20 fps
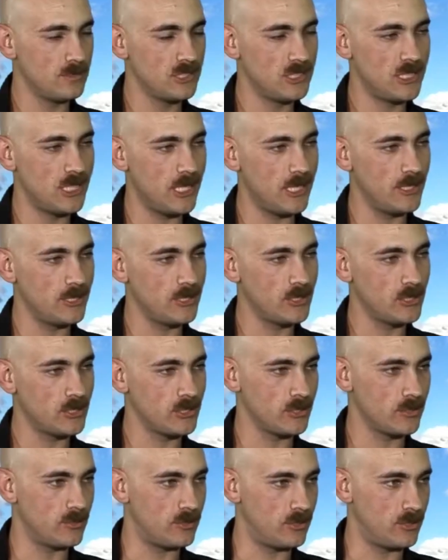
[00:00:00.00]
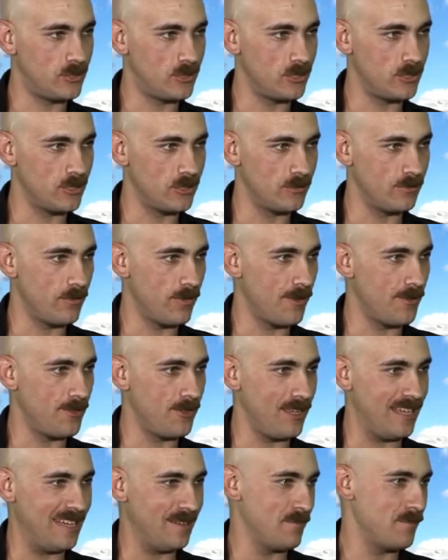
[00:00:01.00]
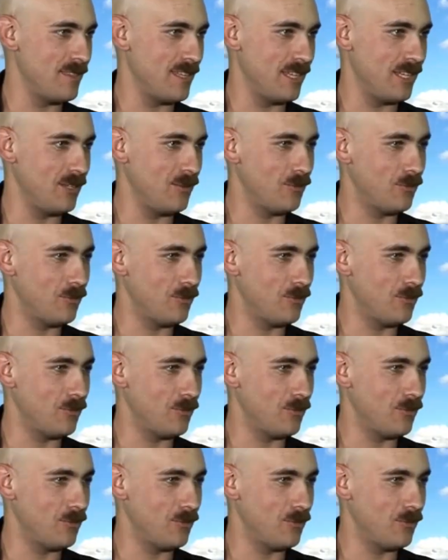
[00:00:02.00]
touch, or a theme that you